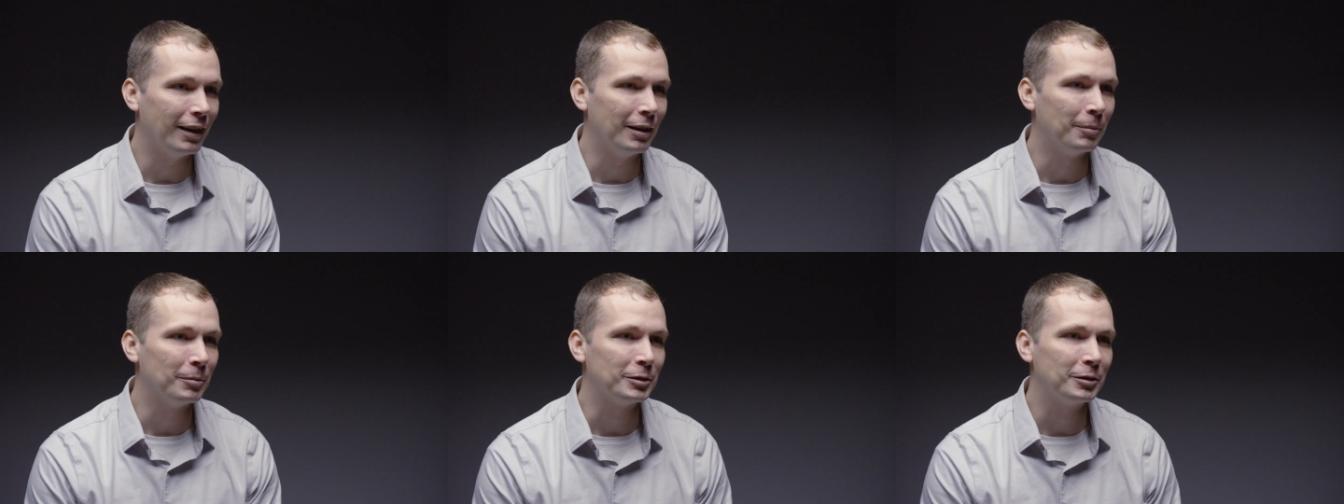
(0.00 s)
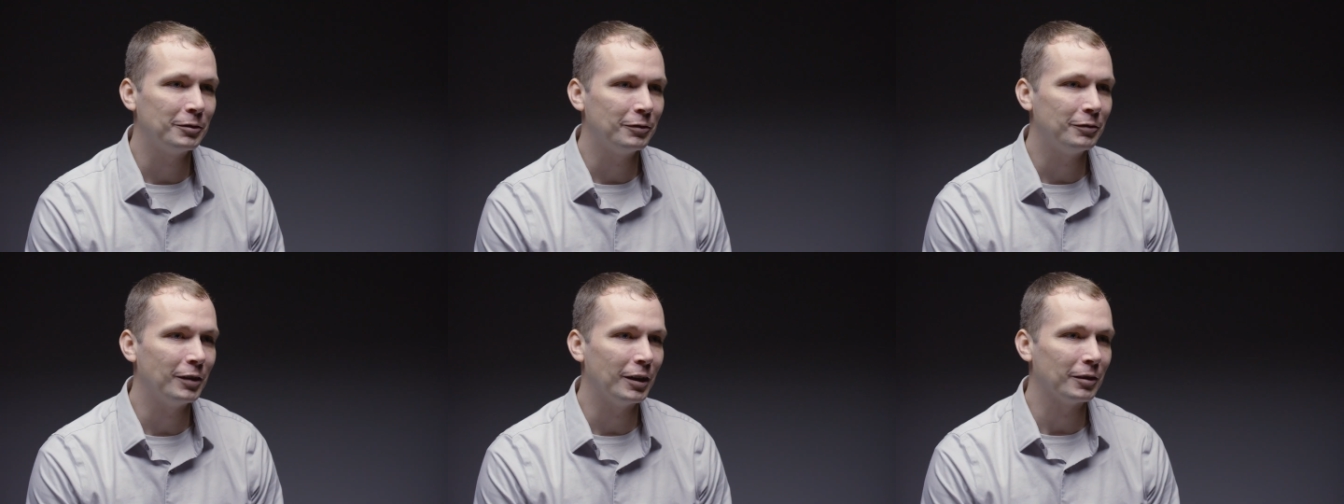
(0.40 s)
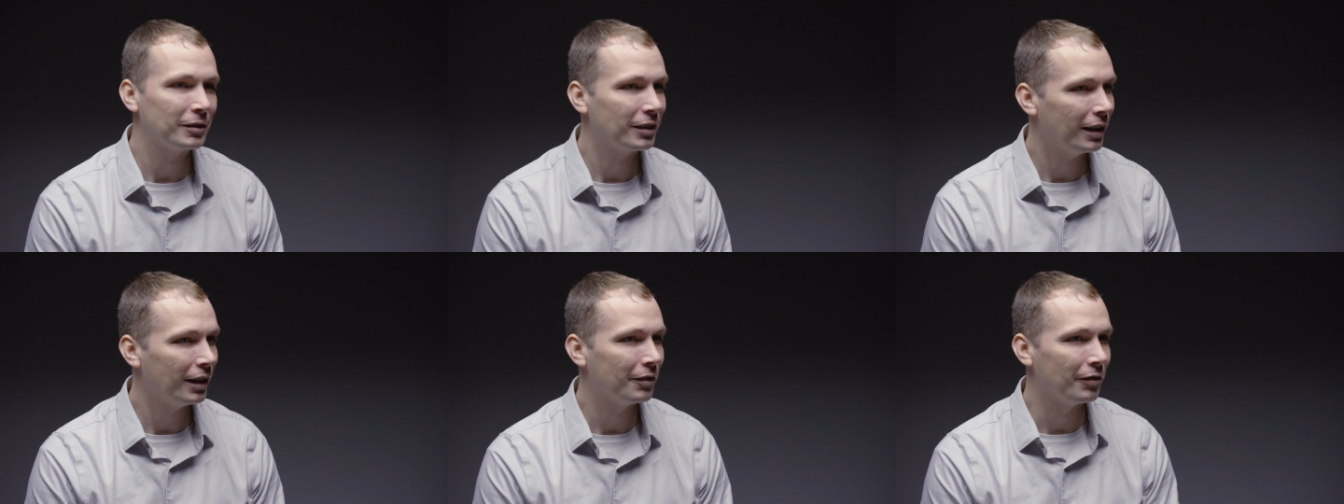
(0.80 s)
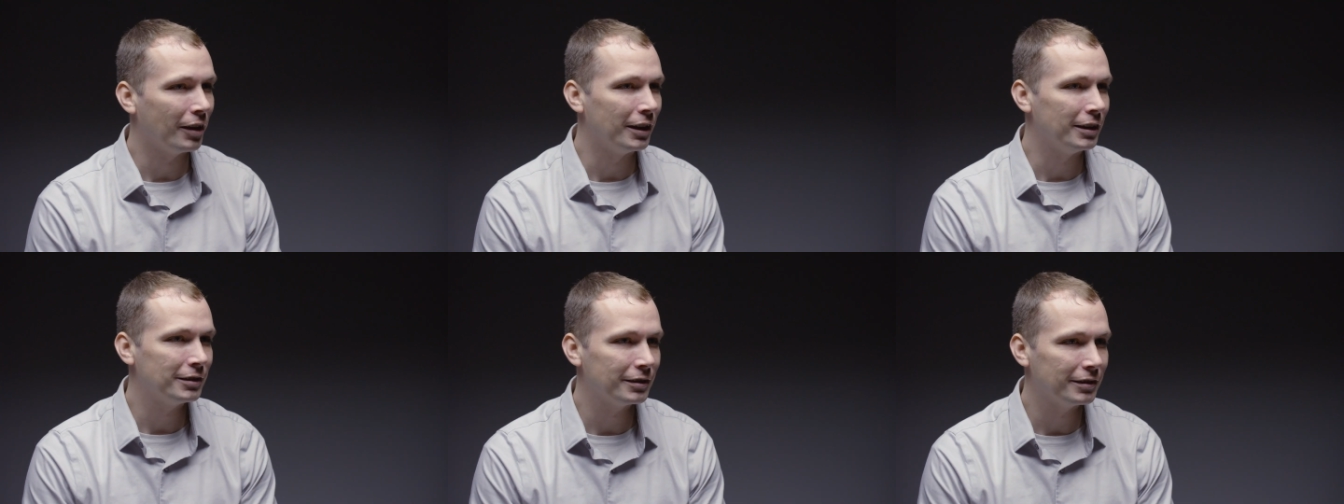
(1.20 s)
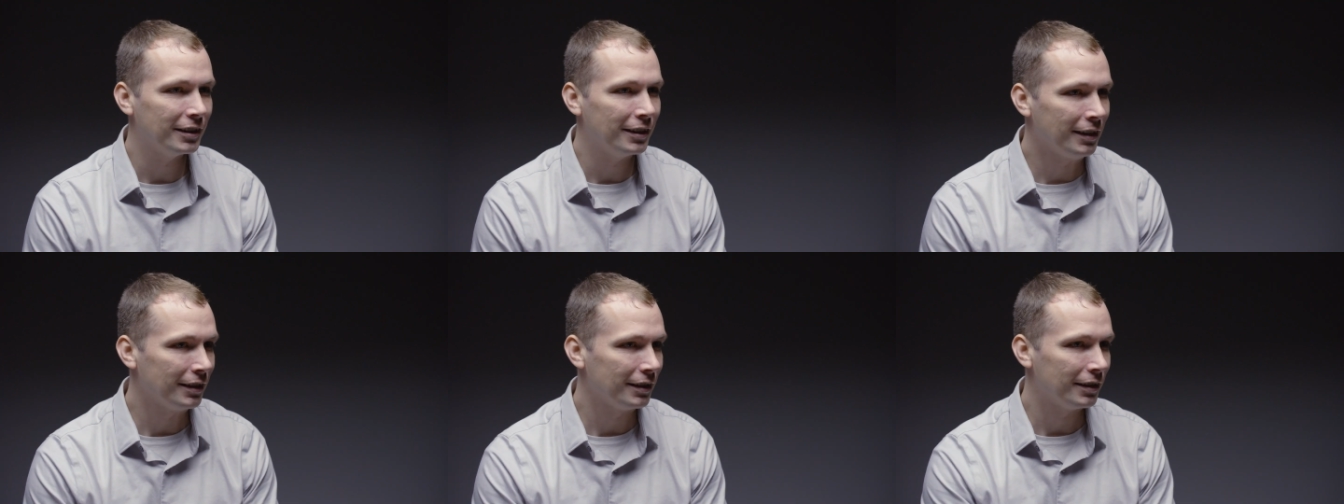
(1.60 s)
I almost felt kind of
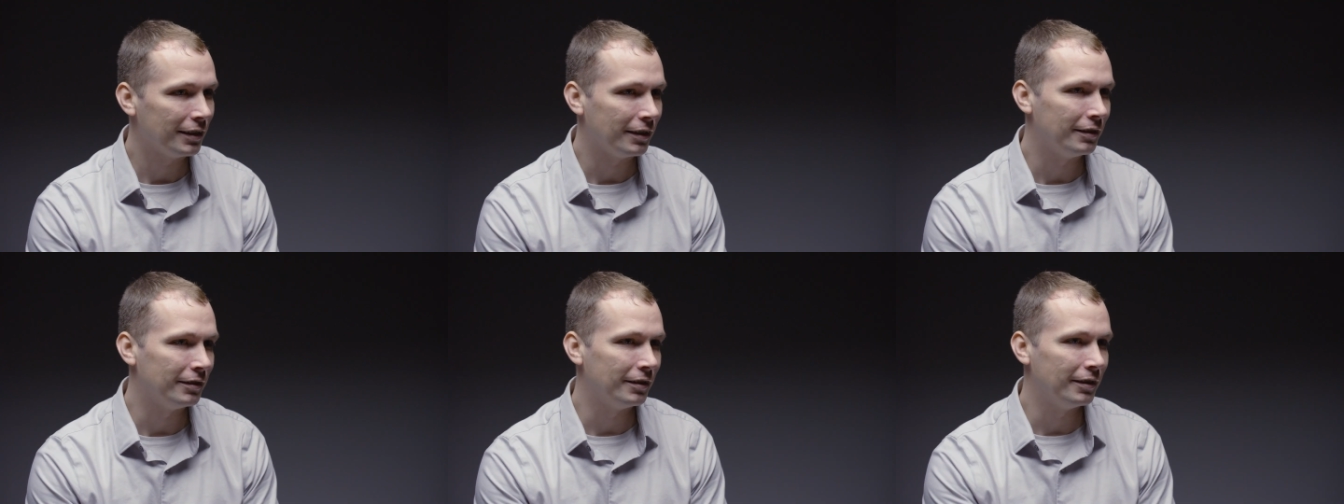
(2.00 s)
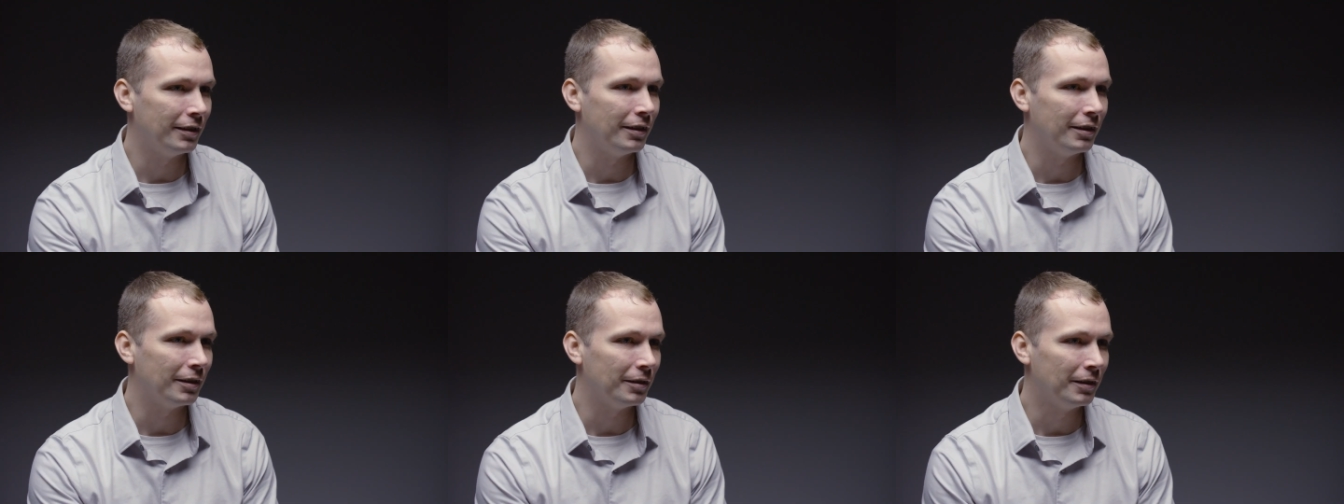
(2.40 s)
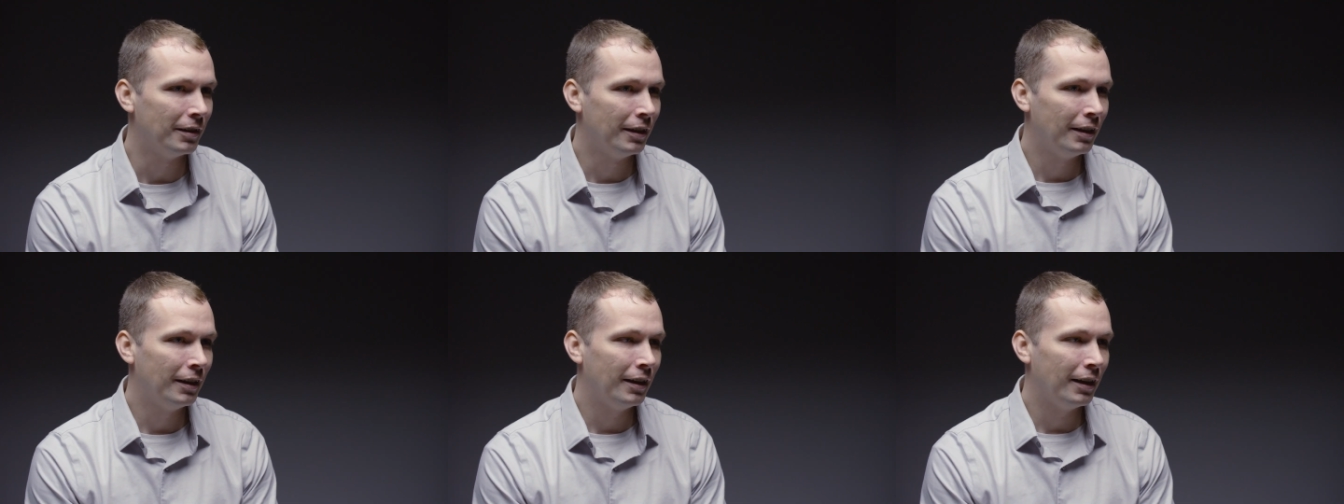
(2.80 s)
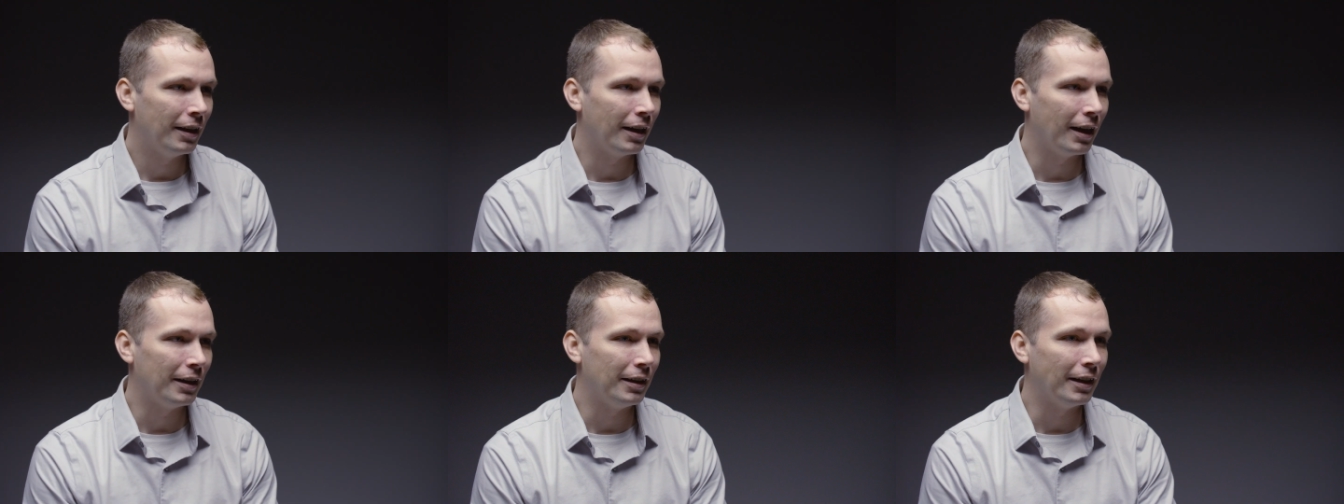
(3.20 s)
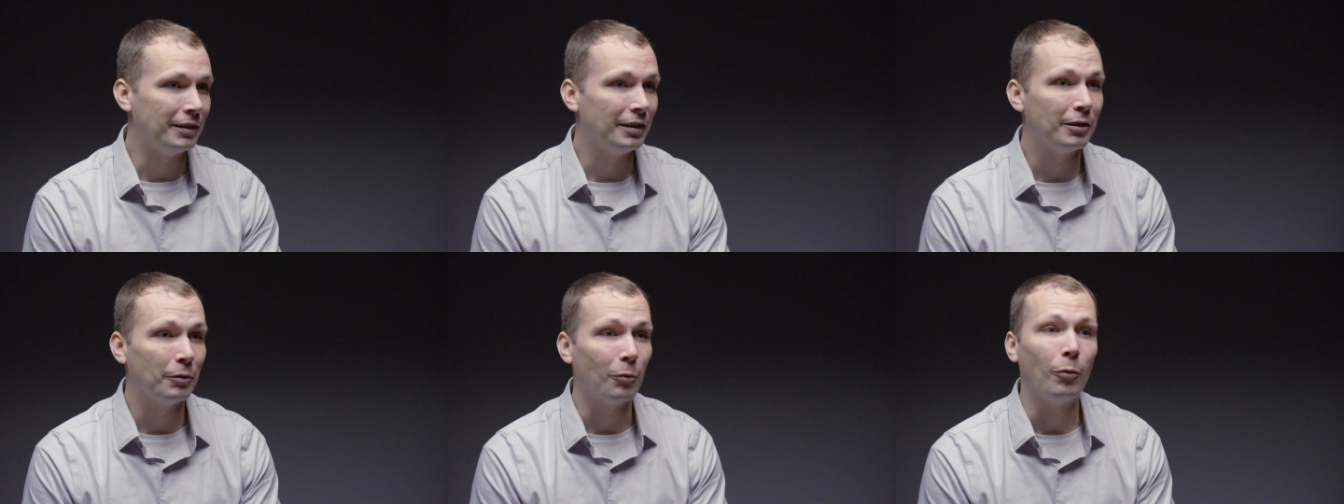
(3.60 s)
isolated and, and, and and I, I
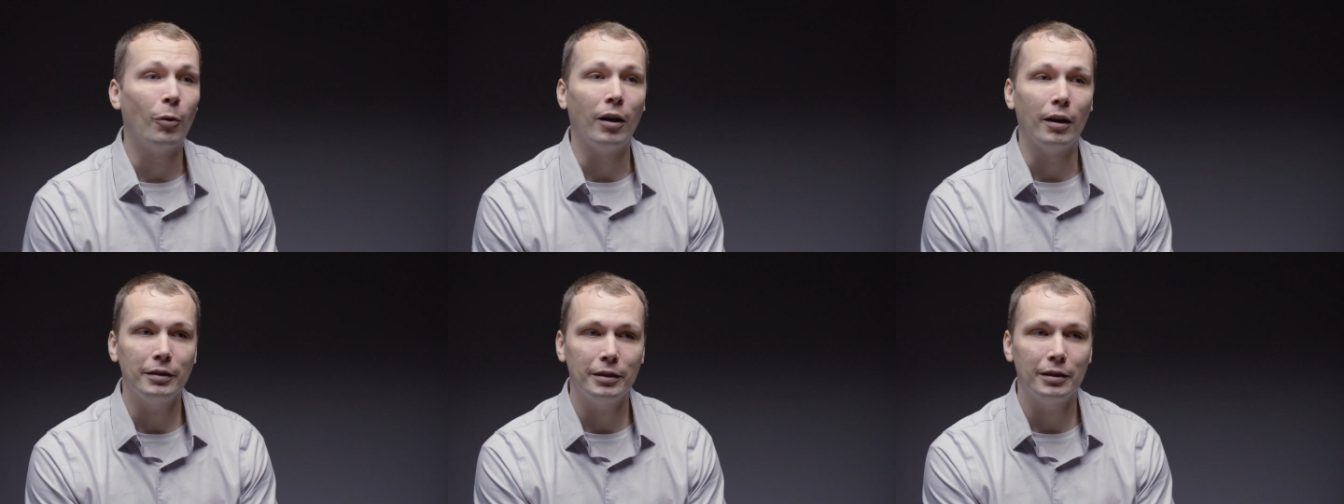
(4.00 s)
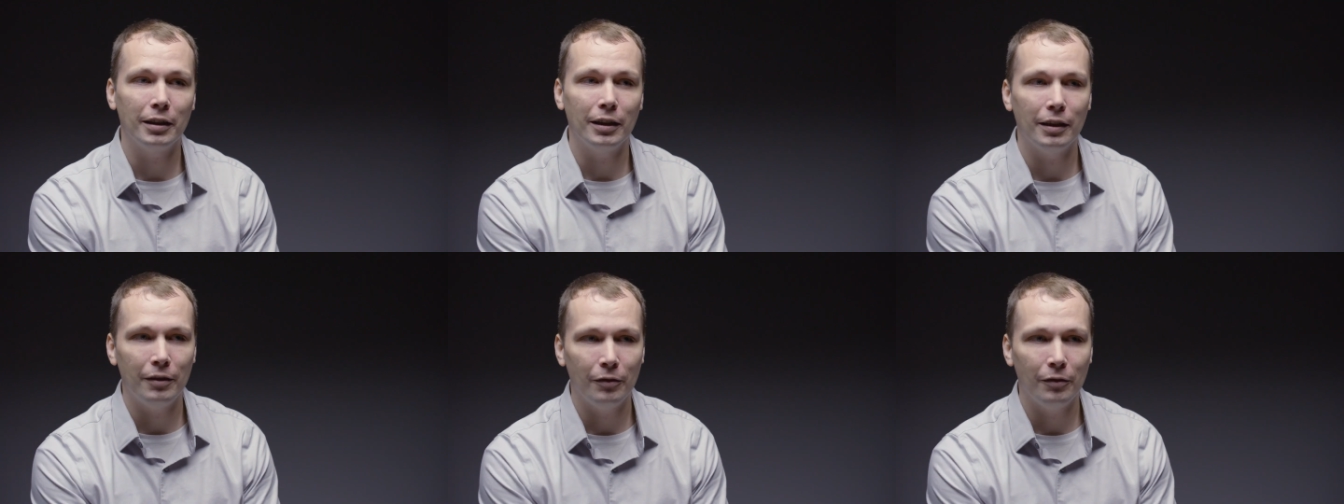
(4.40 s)
didn't want to get